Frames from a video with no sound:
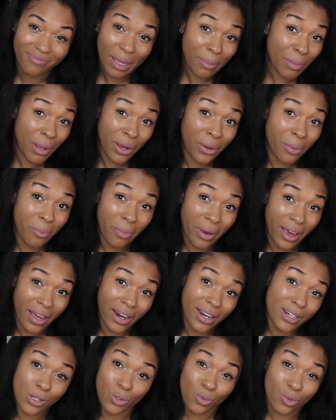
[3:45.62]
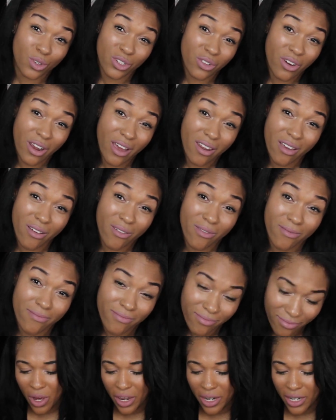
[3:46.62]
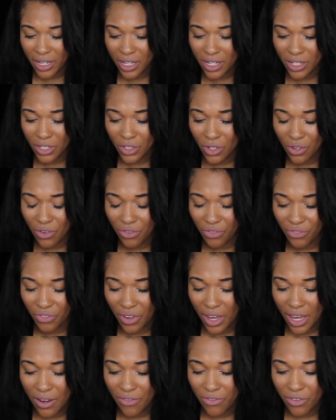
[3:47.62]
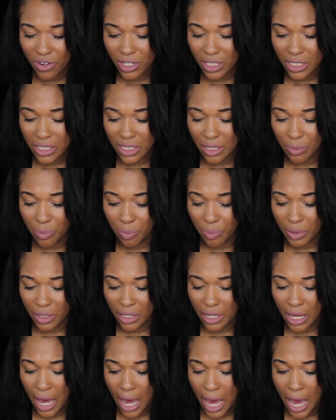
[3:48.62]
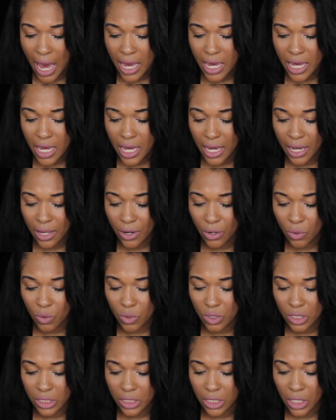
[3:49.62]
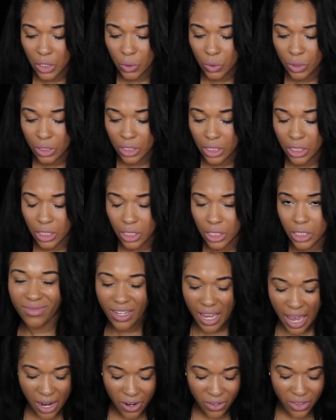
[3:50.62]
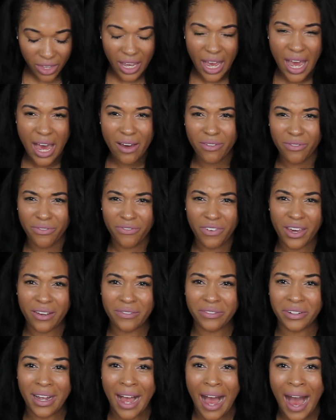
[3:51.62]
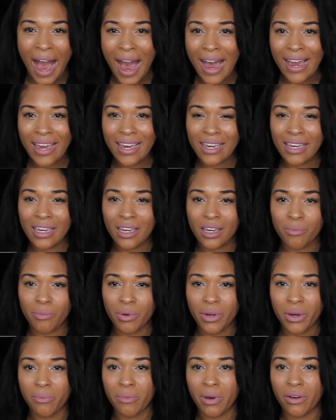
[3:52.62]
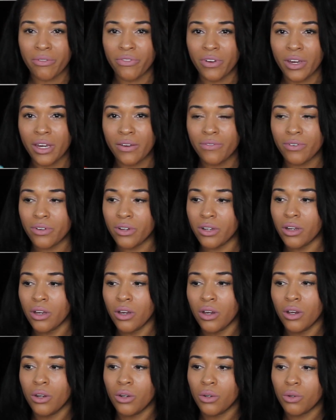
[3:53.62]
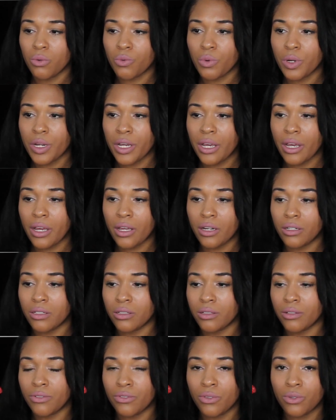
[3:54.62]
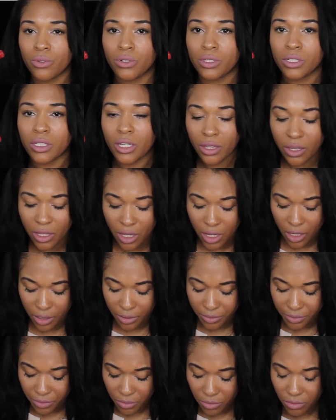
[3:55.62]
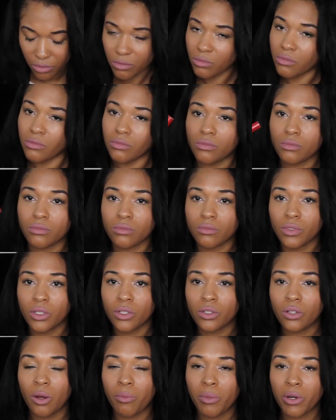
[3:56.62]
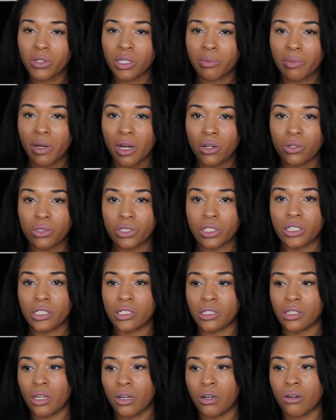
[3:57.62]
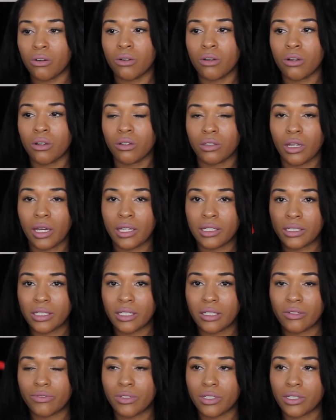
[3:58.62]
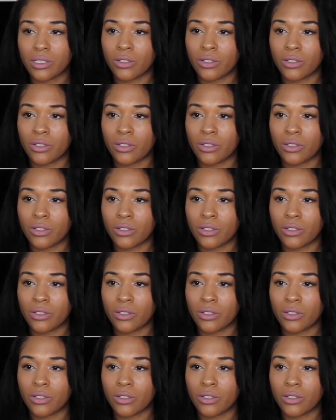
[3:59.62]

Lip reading: I'm not gonna buy it, I just want to try it on. What is your favorite lippy, high end or low end? I don't think I have a favorite high end, but my favorite red, of course, I think, you know, most of my OGs know I love the